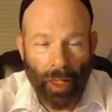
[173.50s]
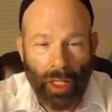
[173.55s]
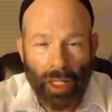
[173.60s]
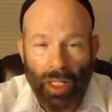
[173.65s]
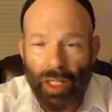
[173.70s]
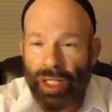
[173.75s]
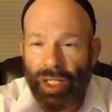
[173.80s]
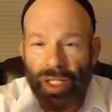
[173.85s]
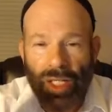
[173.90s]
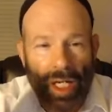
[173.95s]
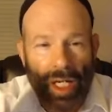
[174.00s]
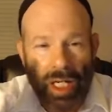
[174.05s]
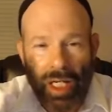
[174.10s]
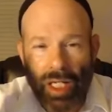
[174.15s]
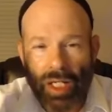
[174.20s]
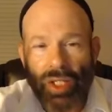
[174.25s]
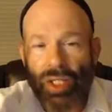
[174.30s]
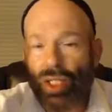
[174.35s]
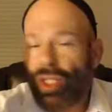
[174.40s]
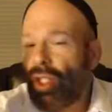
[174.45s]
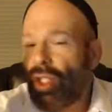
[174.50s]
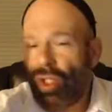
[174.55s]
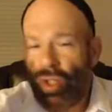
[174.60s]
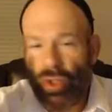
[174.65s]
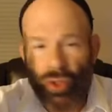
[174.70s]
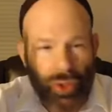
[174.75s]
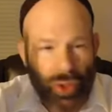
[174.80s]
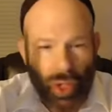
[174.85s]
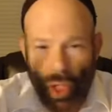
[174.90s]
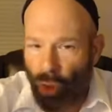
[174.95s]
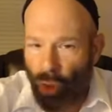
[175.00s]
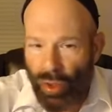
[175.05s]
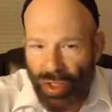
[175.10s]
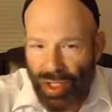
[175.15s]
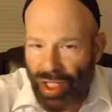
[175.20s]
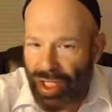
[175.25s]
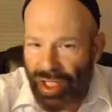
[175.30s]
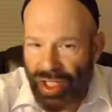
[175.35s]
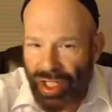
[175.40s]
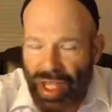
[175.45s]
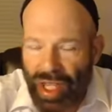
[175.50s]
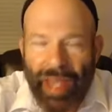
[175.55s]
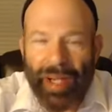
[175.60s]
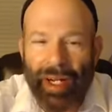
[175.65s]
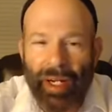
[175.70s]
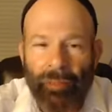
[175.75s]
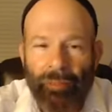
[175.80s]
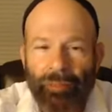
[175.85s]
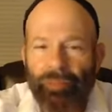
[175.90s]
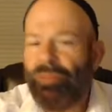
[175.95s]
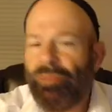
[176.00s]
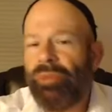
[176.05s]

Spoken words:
Science knows it's there.